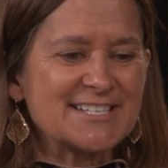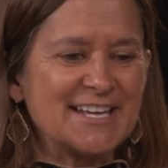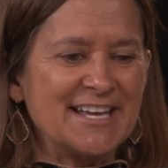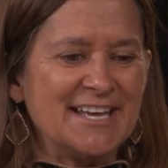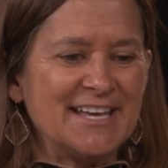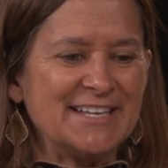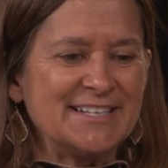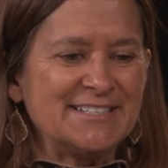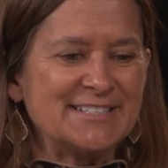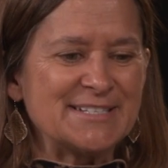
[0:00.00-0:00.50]

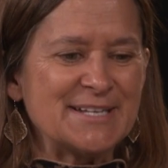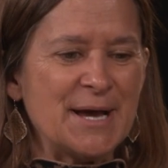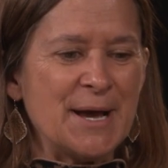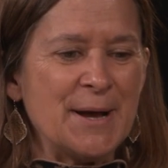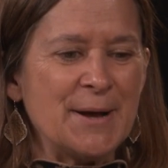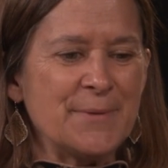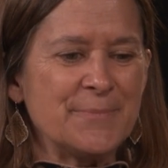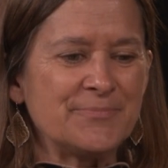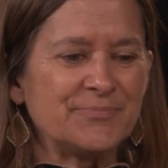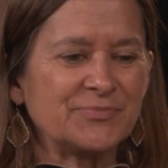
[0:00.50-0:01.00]
and
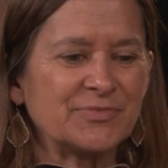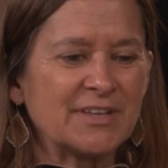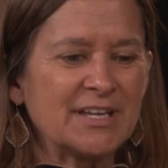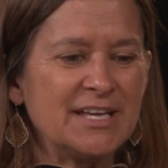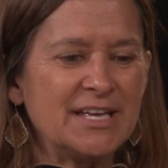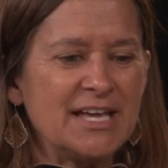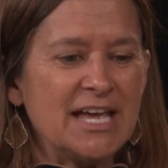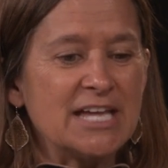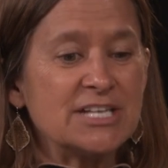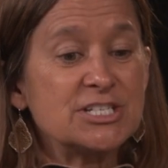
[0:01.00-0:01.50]
um,
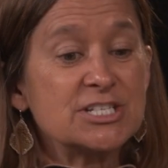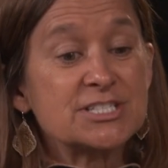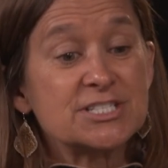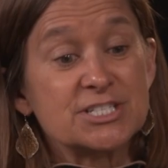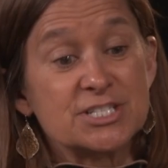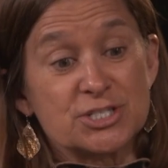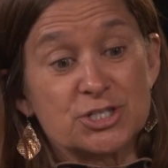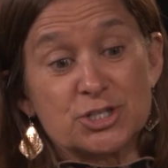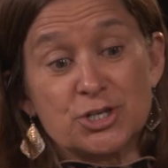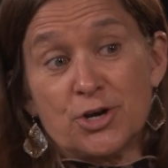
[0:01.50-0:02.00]
and just
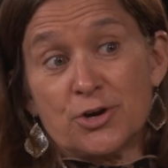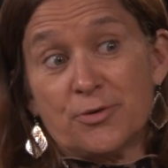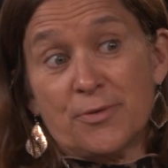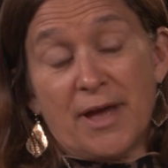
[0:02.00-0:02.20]
to show